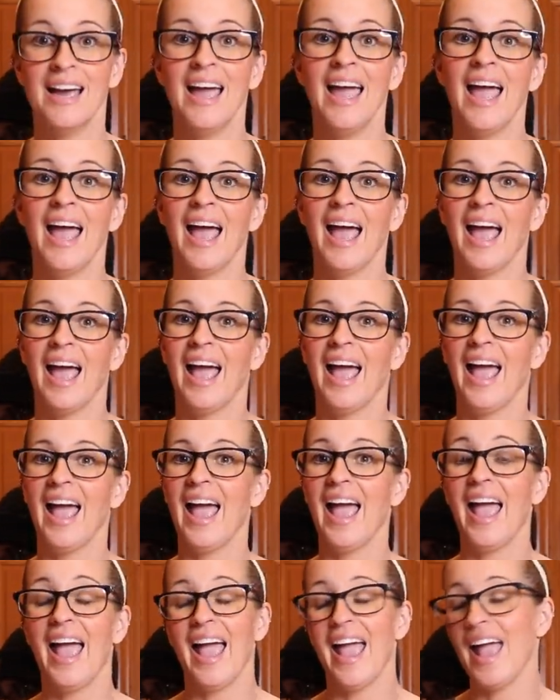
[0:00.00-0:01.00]

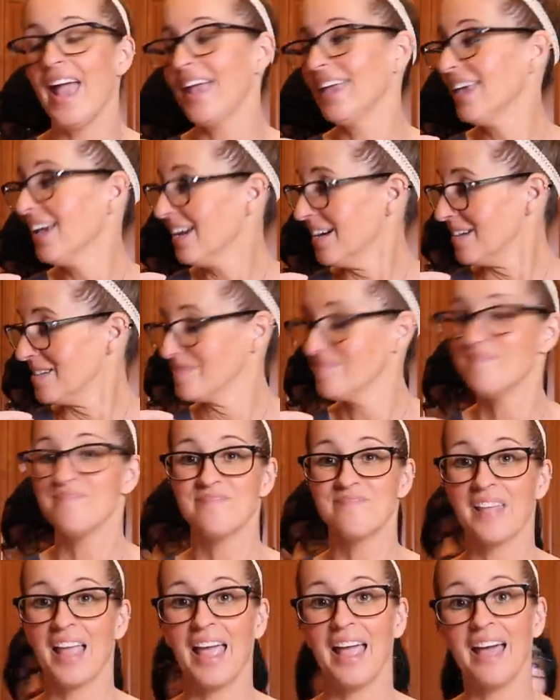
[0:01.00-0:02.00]
yeah.
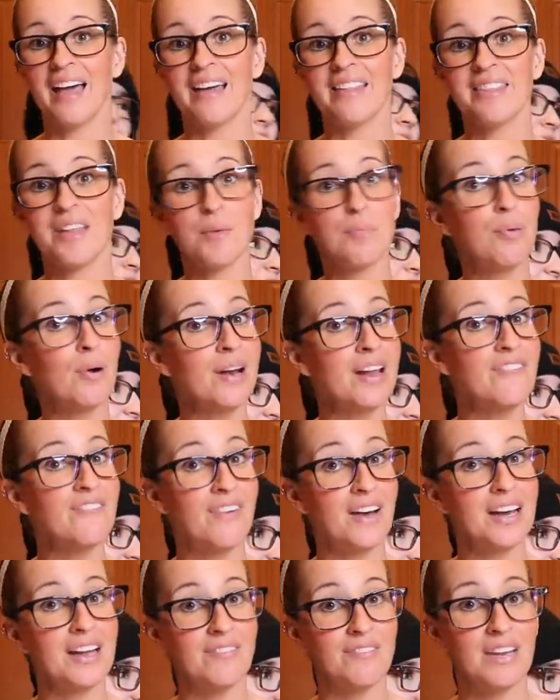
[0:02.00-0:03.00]
And they're pretty
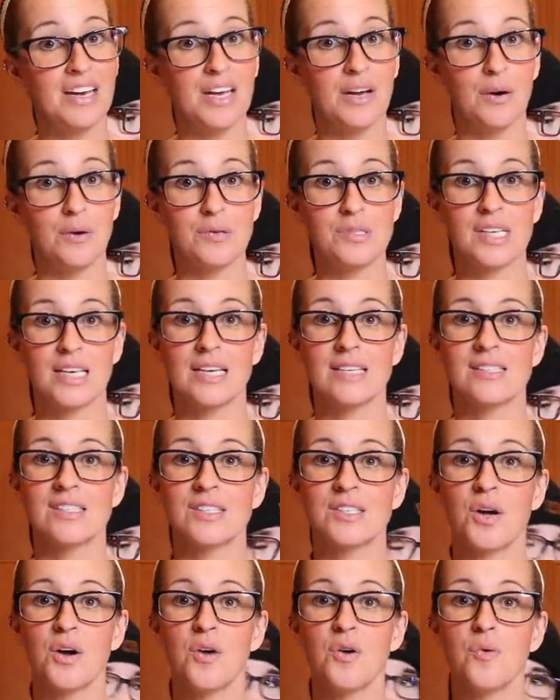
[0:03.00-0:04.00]
funny videos. And
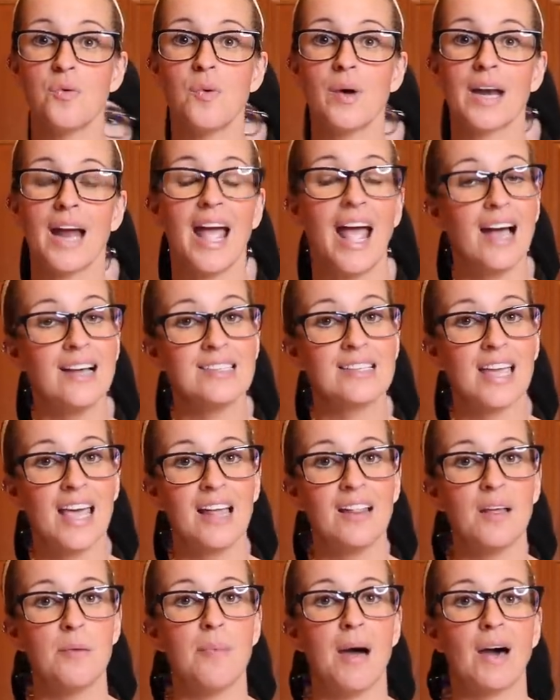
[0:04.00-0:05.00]
so when I asked
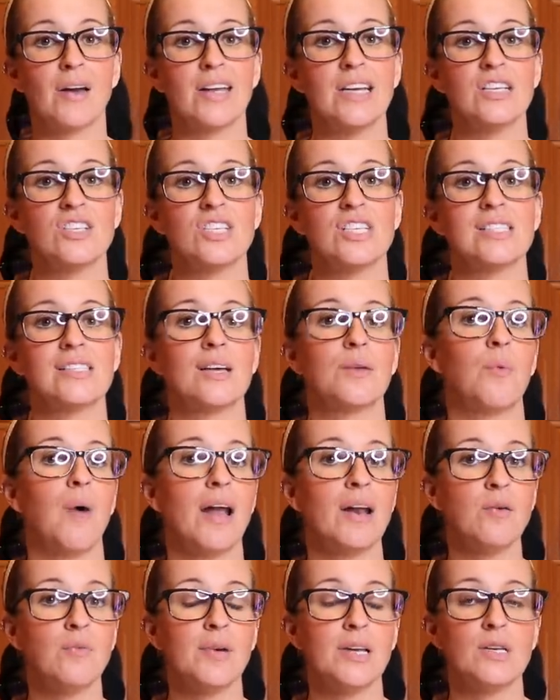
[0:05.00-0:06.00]
Kayla about it, she said,
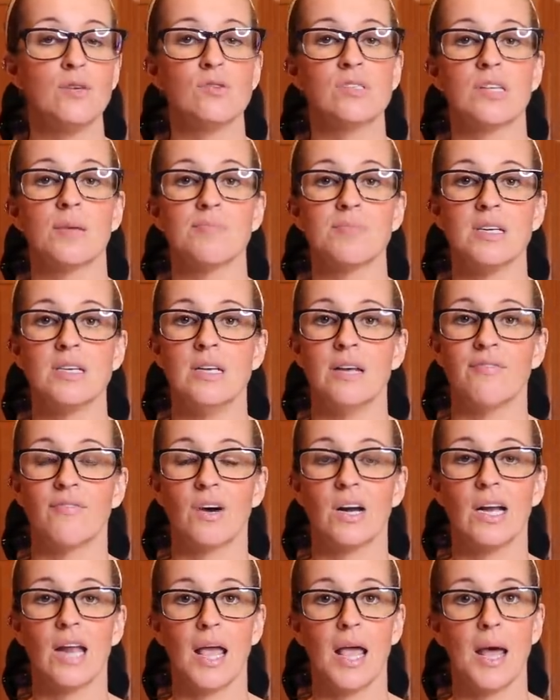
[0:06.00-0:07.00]
why don't we do something
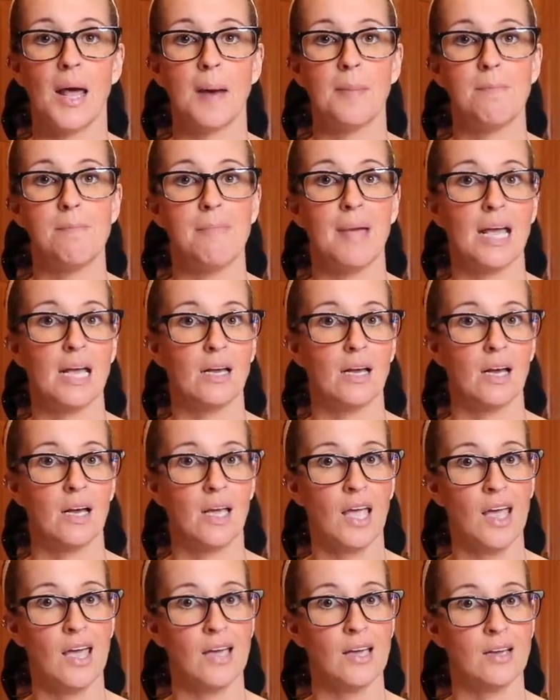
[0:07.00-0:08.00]
different and bake
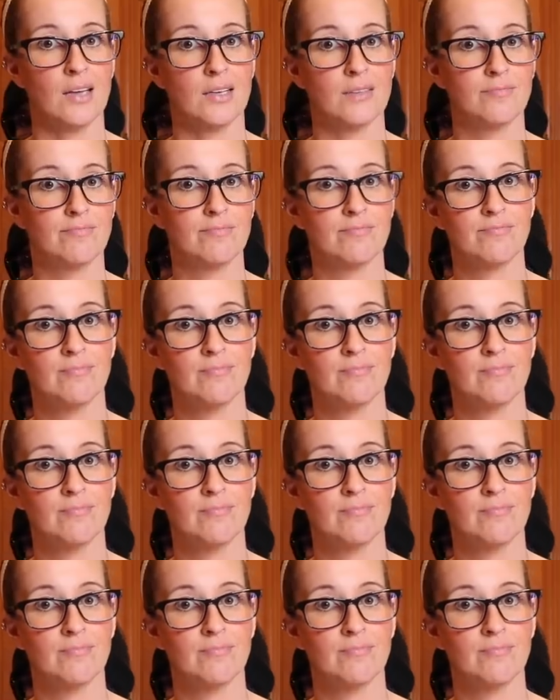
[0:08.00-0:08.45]
a cake?